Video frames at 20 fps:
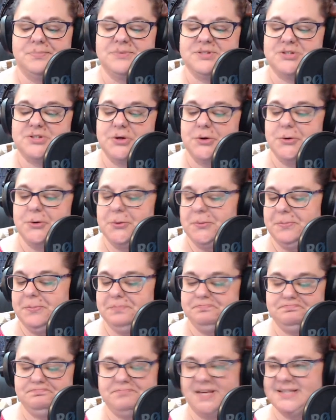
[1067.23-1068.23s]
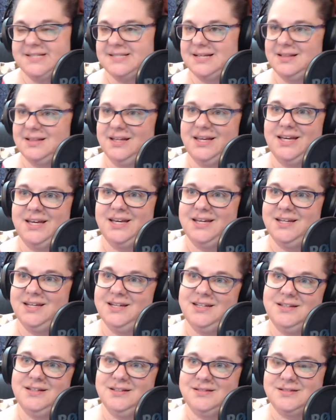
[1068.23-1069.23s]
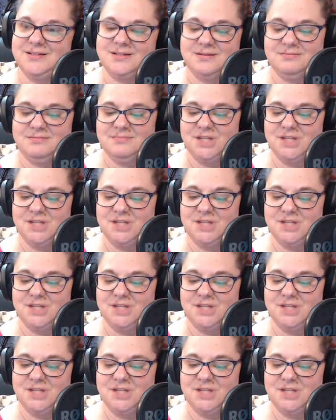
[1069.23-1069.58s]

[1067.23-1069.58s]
So basically, it's,